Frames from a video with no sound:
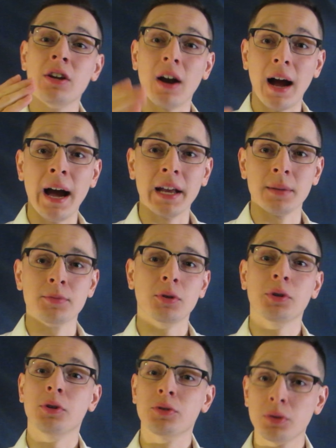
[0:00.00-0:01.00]
items or
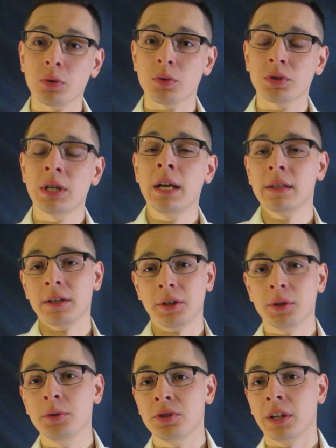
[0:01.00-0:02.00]
your tools that you're
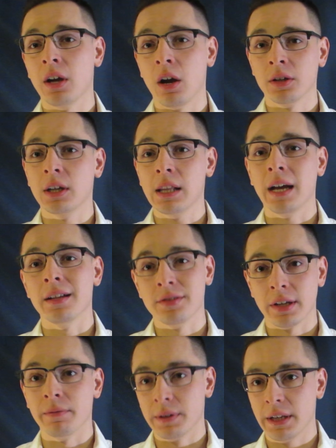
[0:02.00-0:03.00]
using on your clients
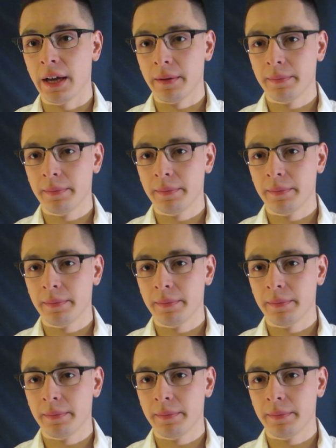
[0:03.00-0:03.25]
every day.